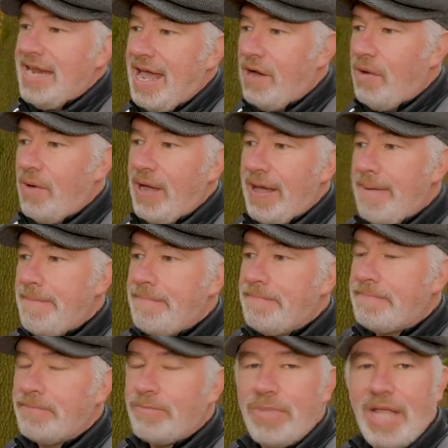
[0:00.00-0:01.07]
Now,
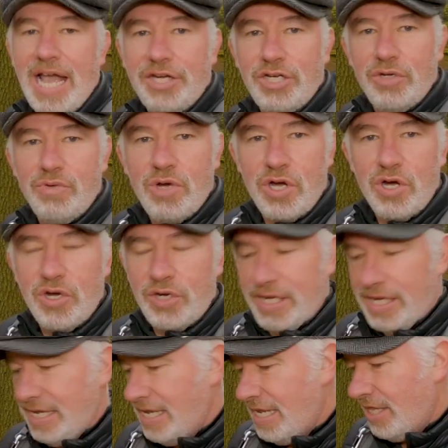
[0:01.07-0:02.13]
I do
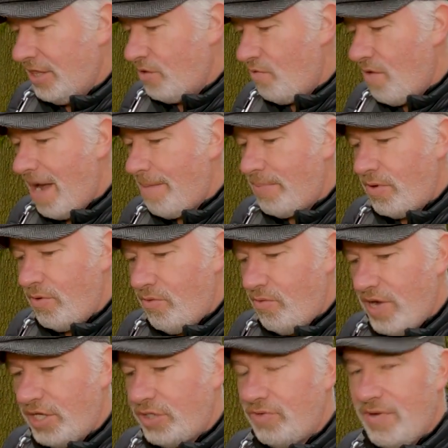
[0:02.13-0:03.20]
own the Rab
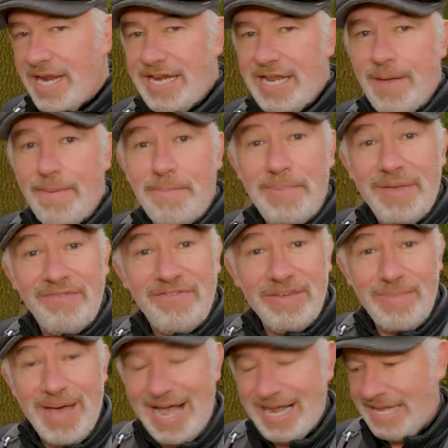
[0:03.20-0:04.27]
Ridge Raider
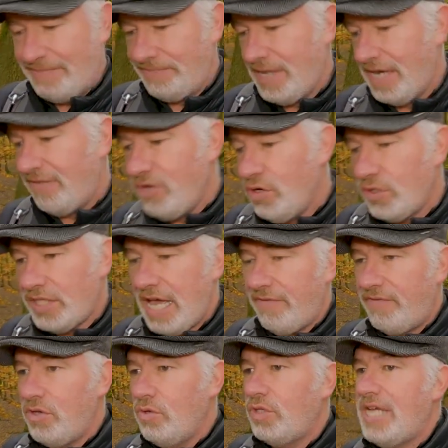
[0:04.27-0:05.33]
Bivvy bag, and I've used
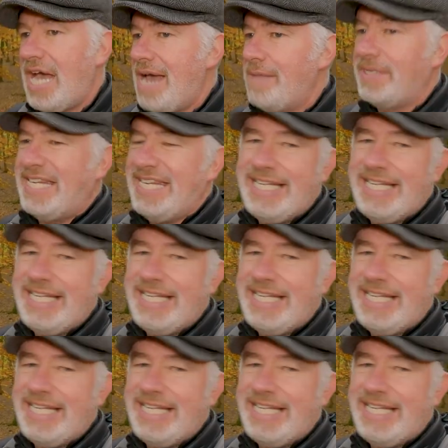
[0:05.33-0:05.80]
that a few times.